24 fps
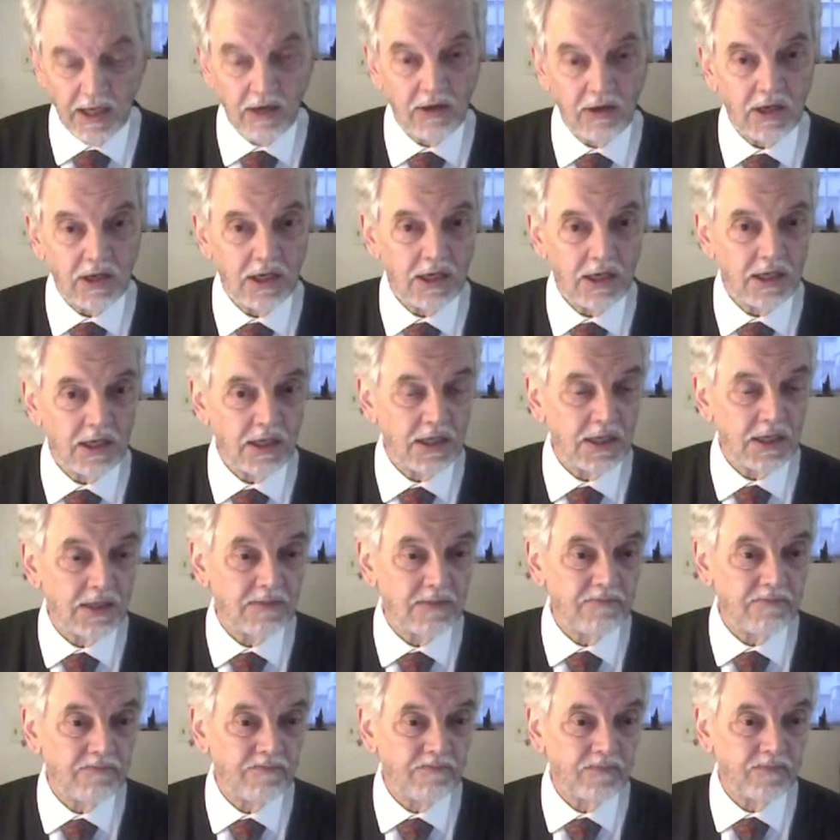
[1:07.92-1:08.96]
Now,
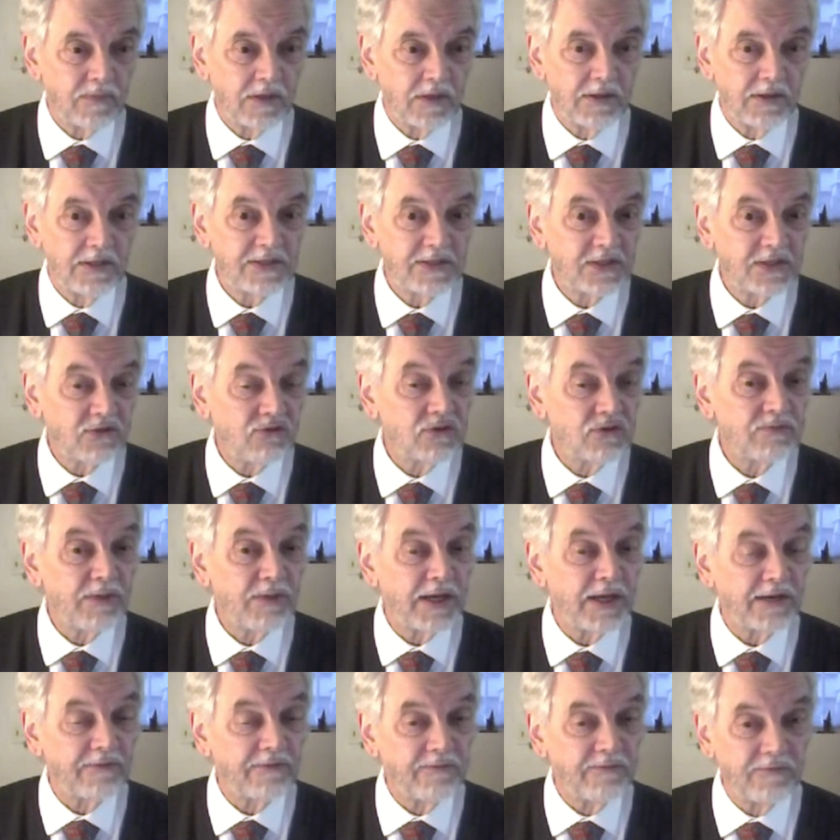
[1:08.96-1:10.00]
um, this
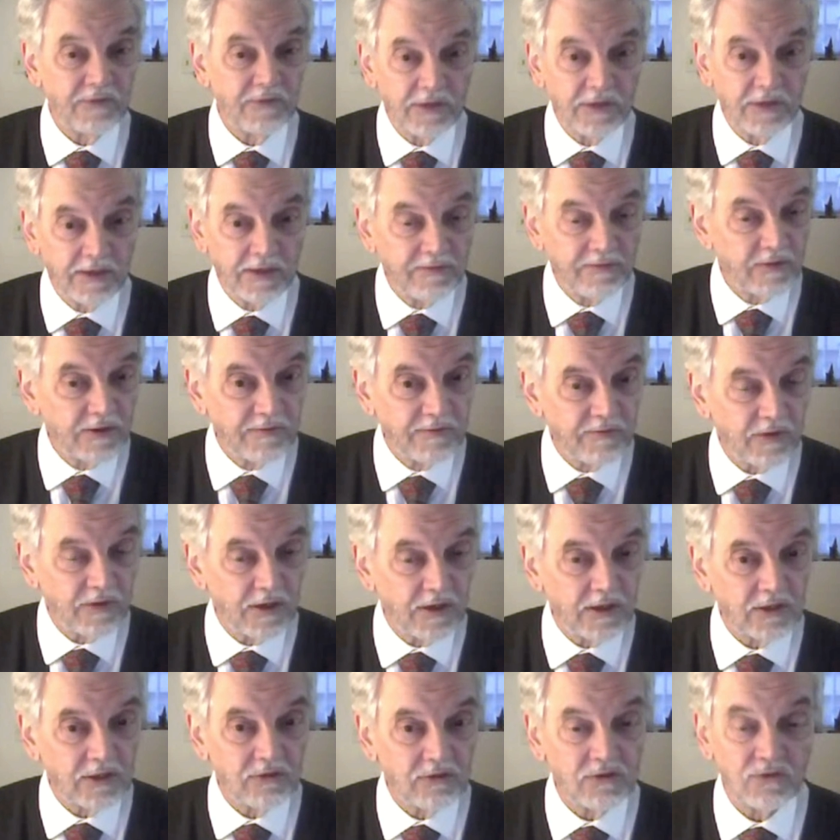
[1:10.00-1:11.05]
goes back very, very
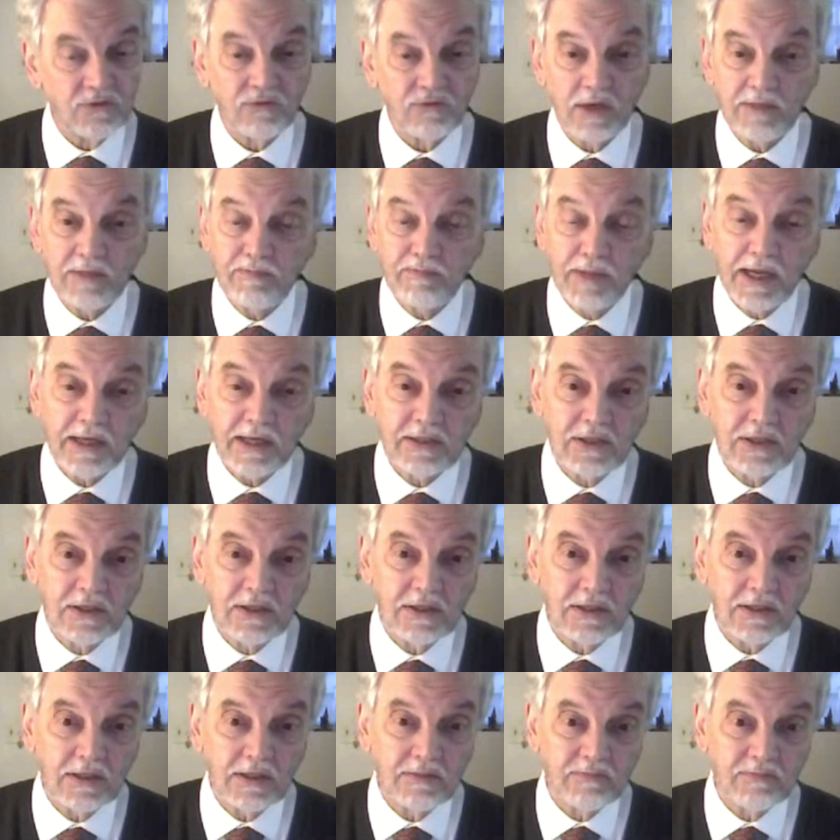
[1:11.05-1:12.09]
far, it goes right
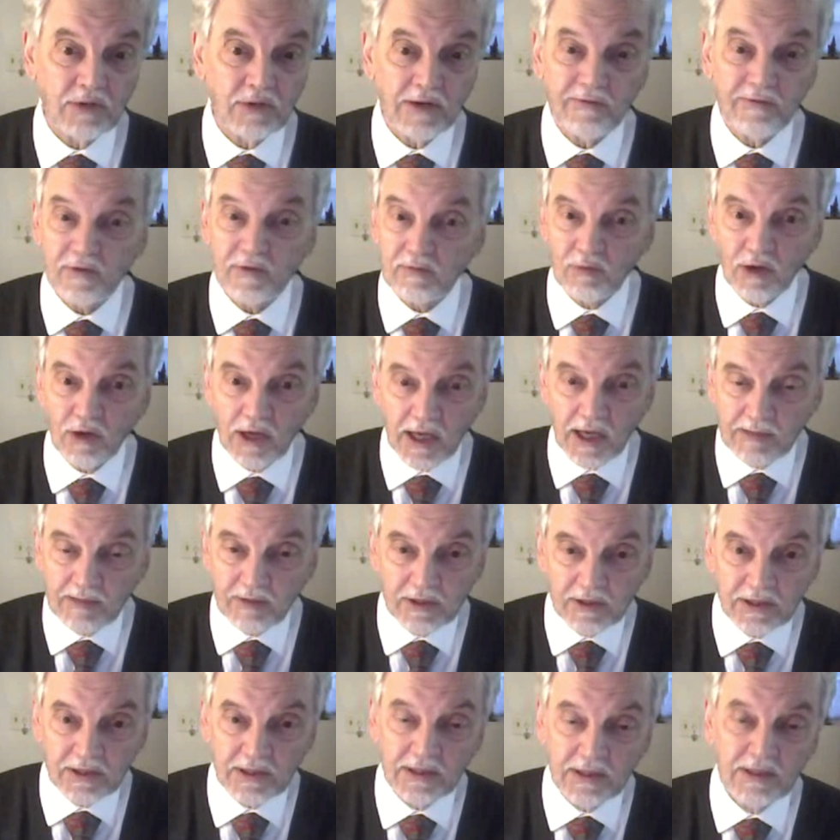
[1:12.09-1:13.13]
back to the Prophet
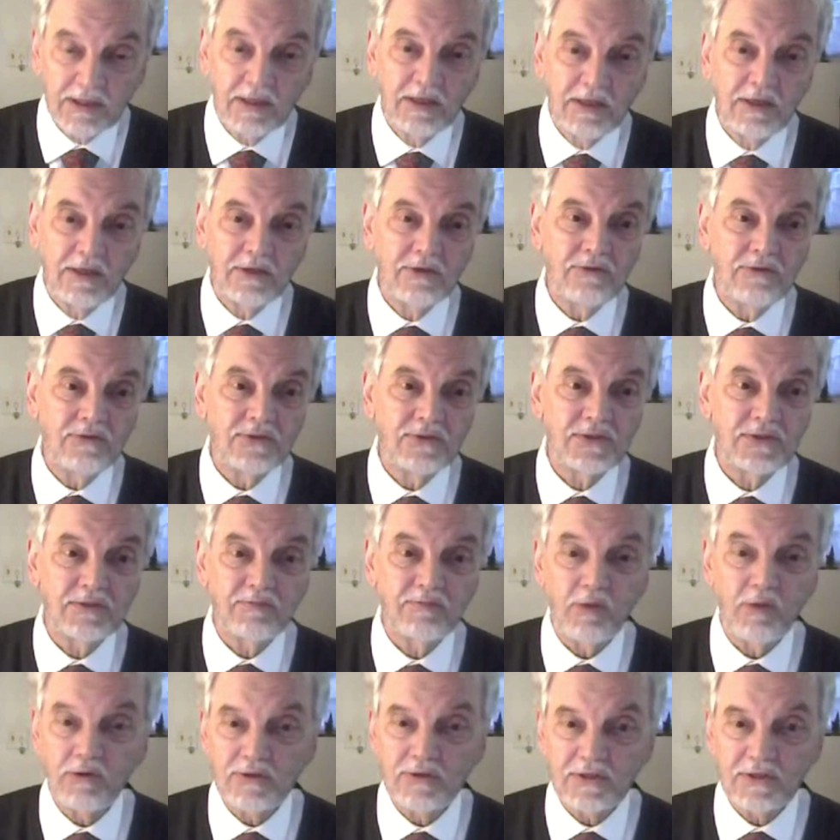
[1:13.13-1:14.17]
Muhammad, who
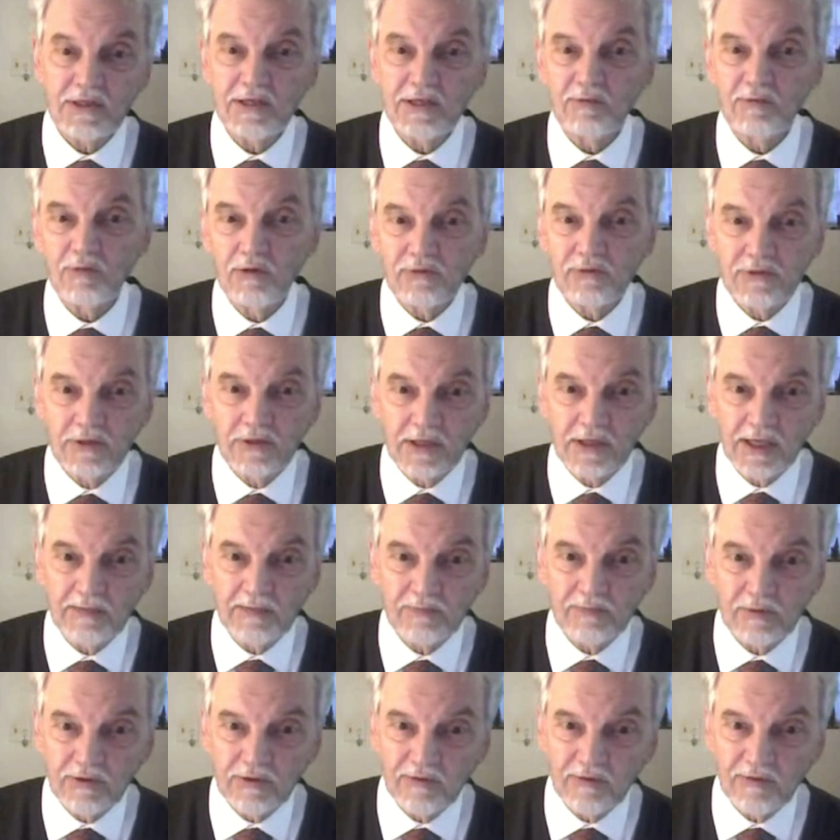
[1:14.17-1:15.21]
supposedly wrote to
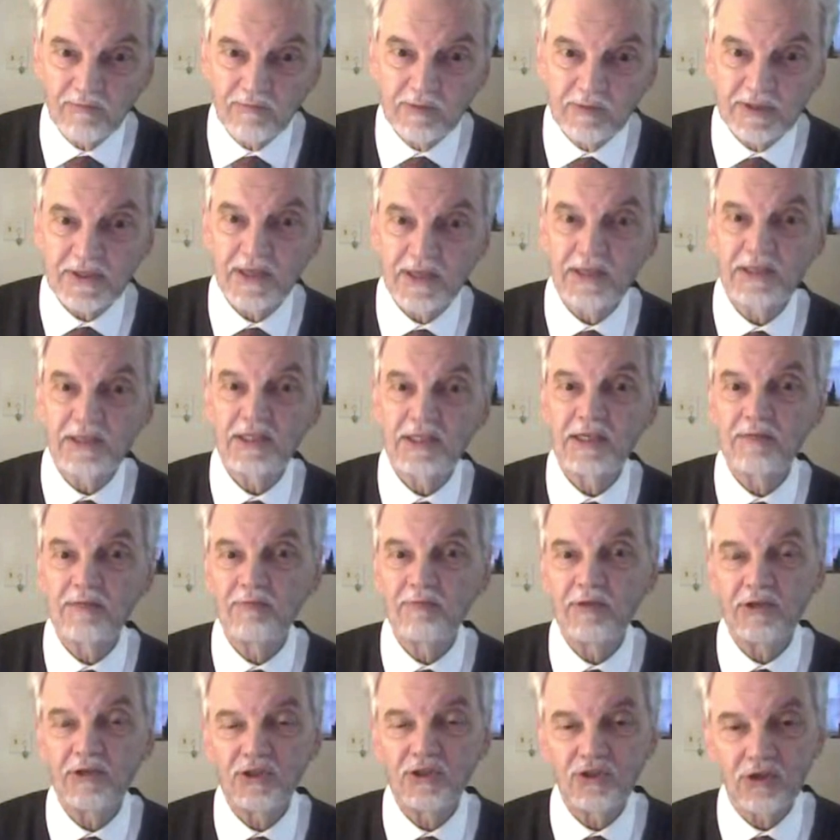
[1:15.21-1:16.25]
the Emperor of
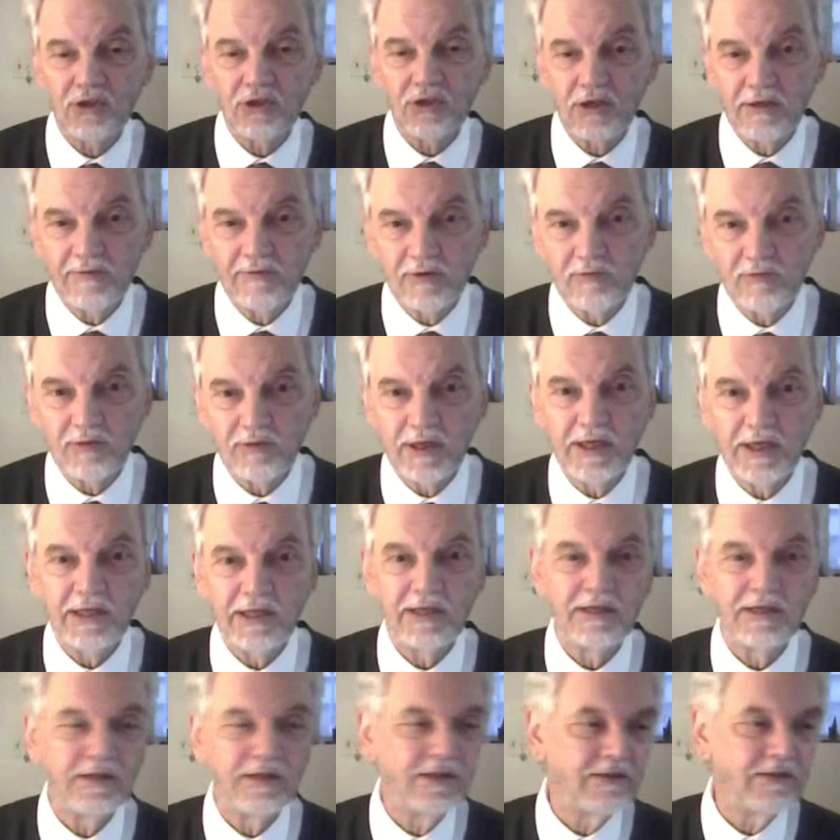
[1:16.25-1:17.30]
Byzantium, the Shah of
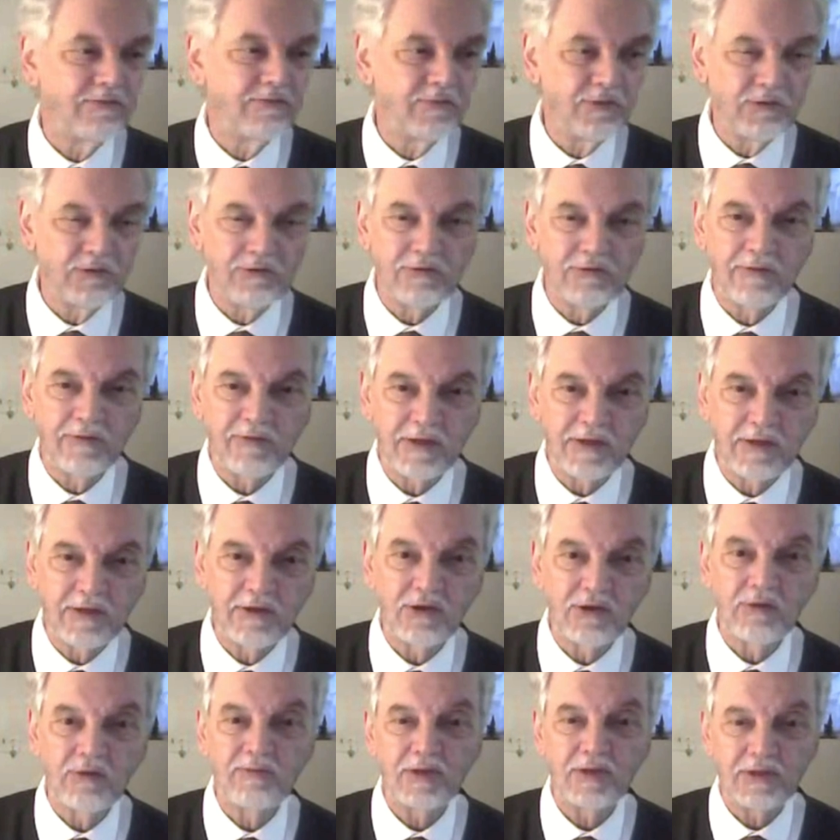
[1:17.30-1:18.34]
Iran, and the ruler of
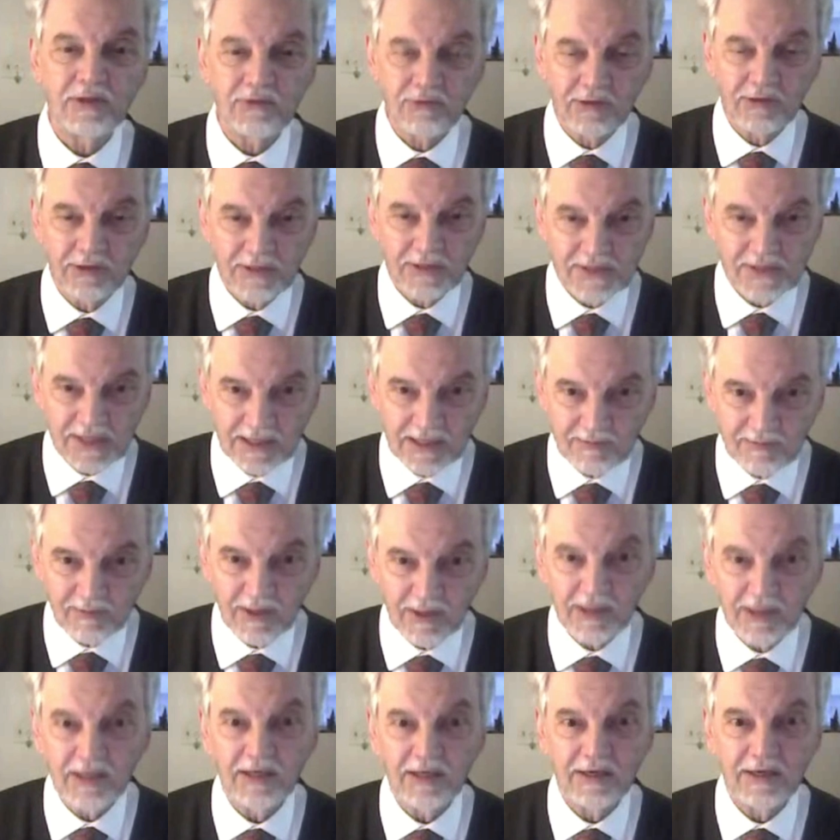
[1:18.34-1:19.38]
Ethiopia, doing the
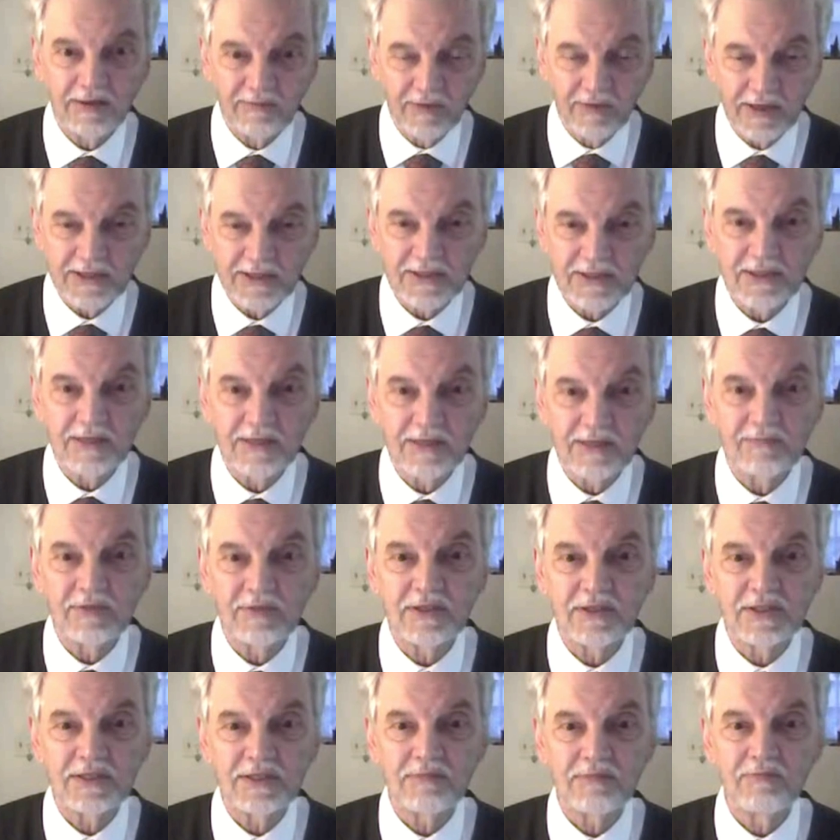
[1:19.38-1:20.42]
same thing and advising them
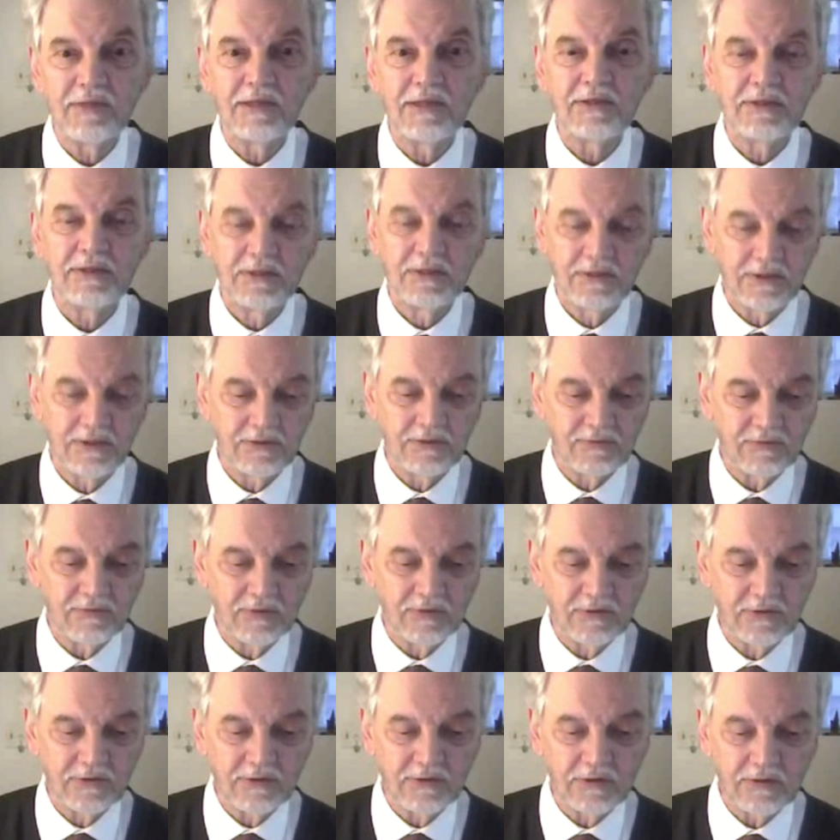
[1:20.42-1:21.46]
to submit to the,
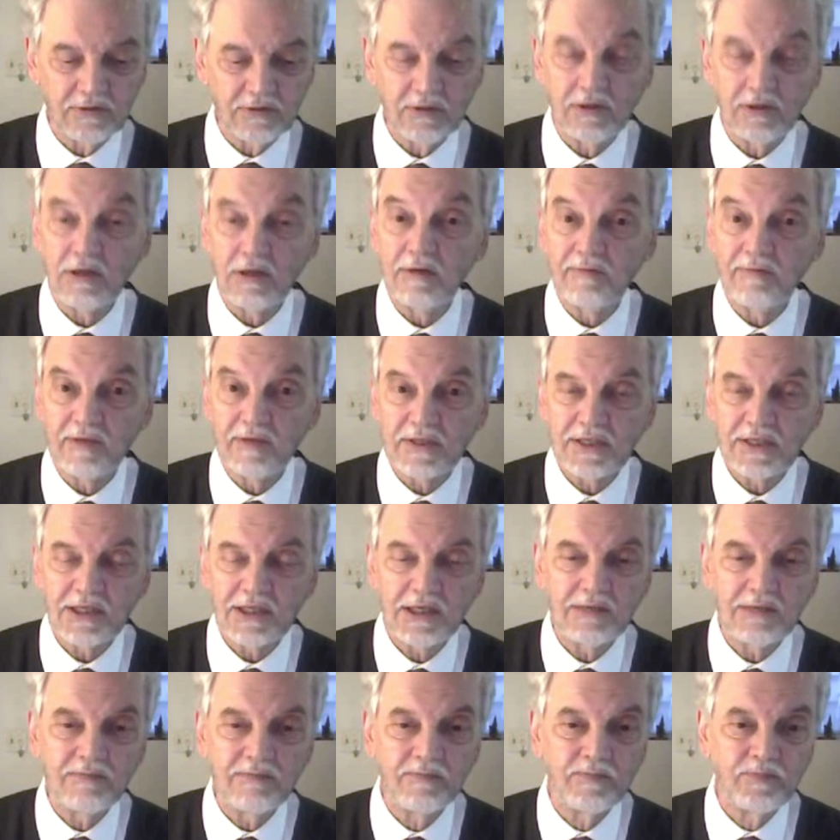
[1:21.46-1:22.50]
to the law of
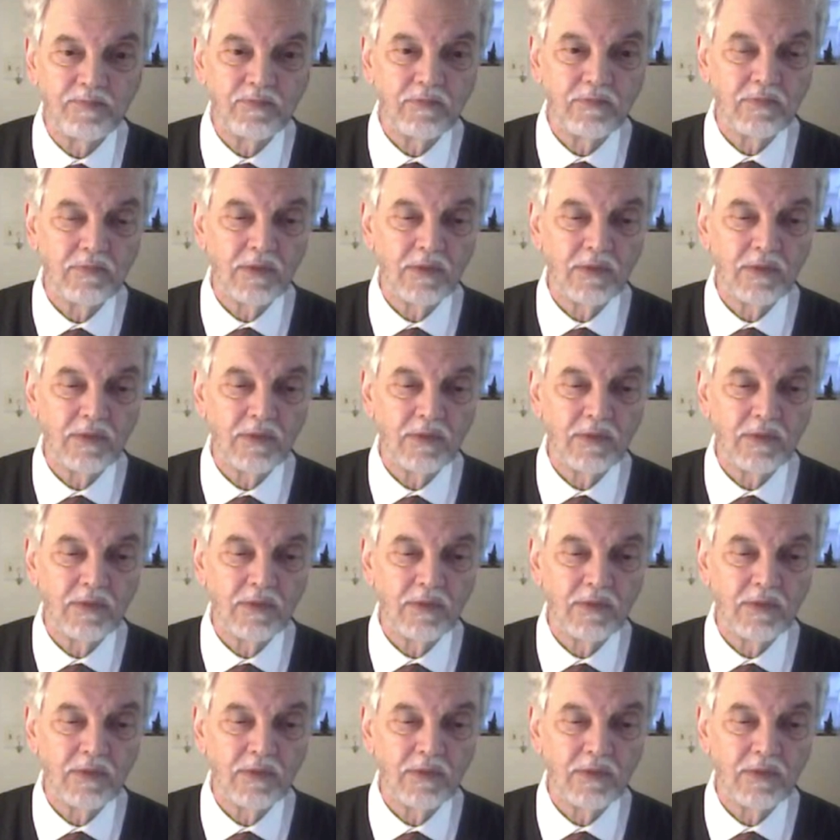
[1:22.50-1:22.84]
Islam.